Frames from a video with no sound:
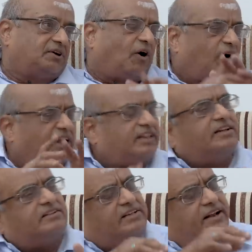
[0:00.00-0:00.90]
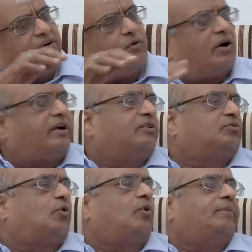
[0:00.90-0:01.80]
All others are involved in
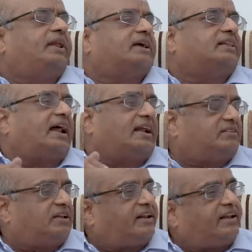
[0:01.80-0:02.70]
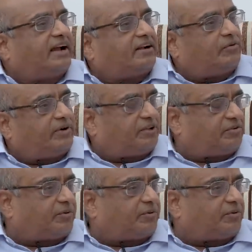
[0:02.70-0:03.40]
so many other ancillary activities